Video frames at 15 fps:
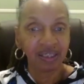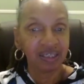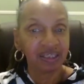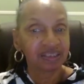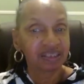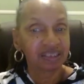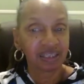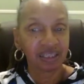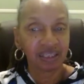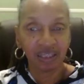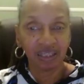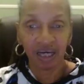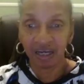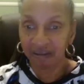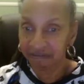"It's
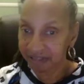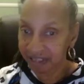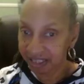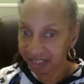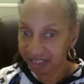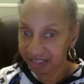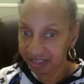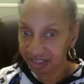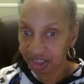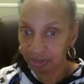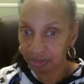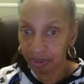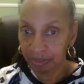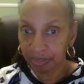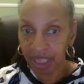lovely,"
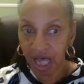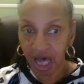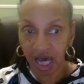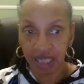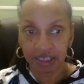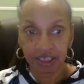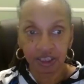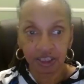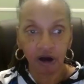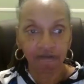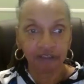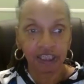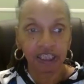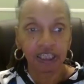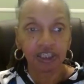she replied
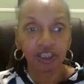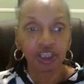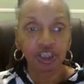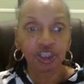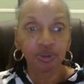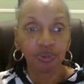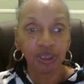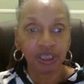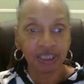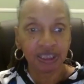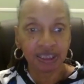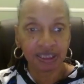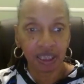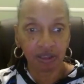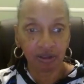softly in the
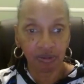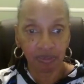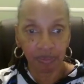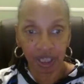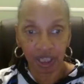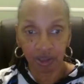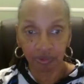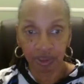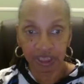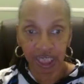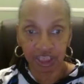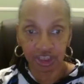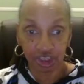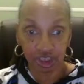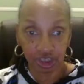sweetest Southern Belle
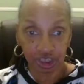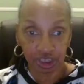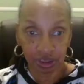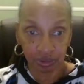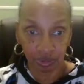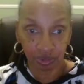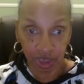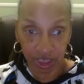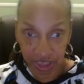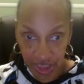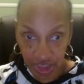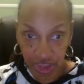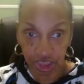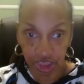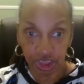
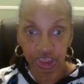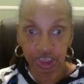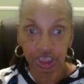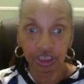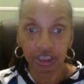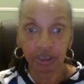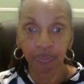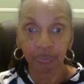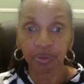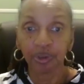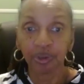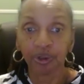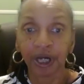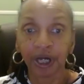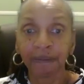rendition she could
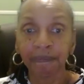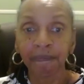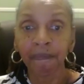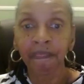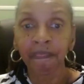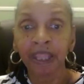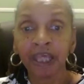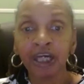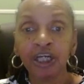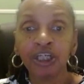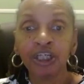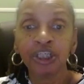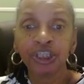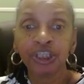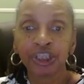employ.
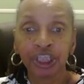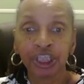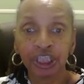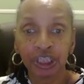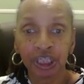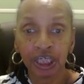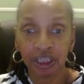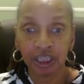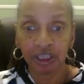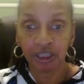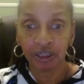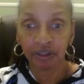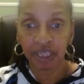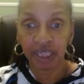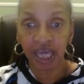She could
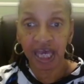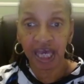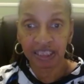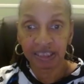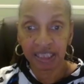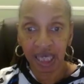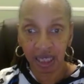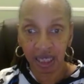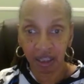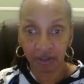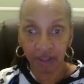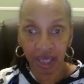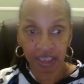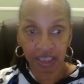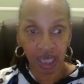hear the
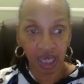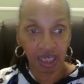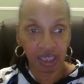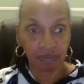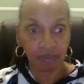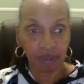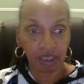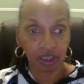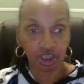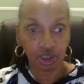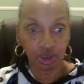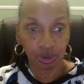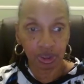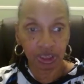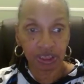exhale that came in
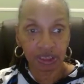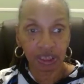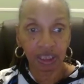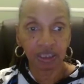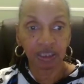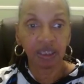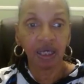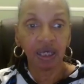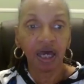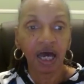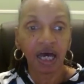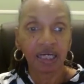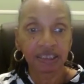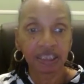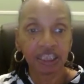unison
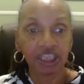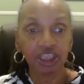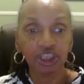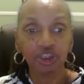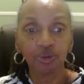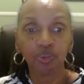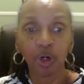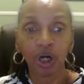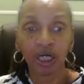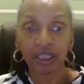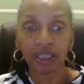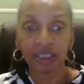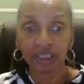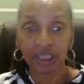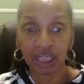as each
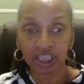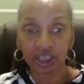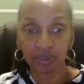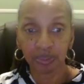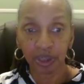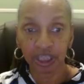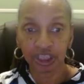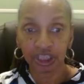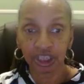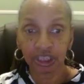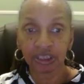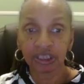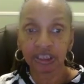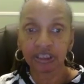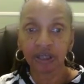one's
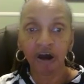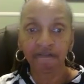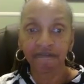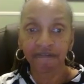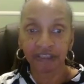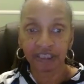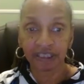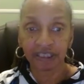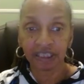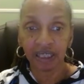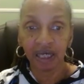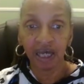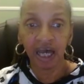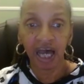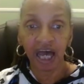expression softened
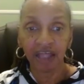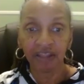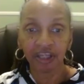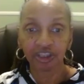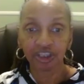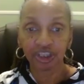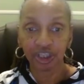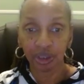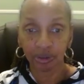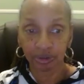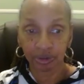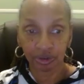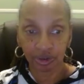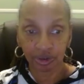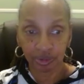and their
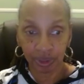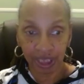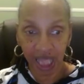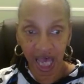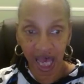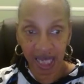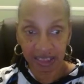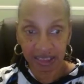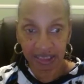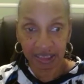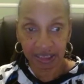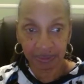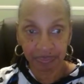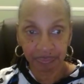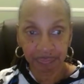shoulders
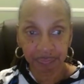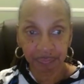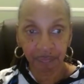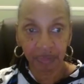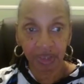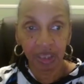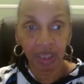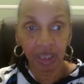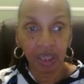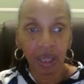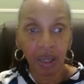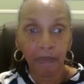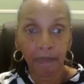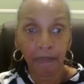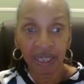relaxed.
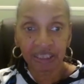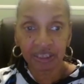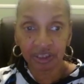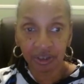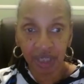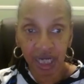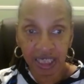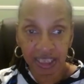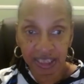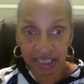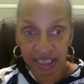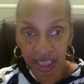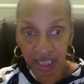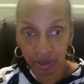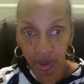Buster and
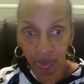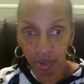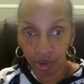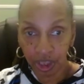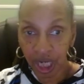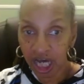Sarah were